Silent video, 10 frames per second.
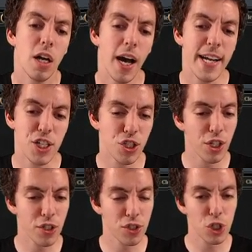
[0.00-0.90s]
I should
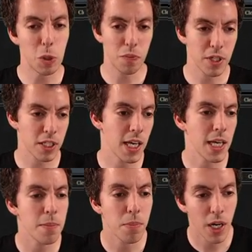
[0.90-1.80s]
have scooped the
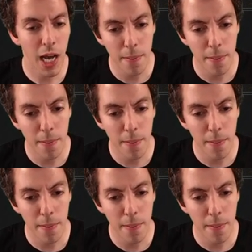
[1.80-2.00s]
game, but I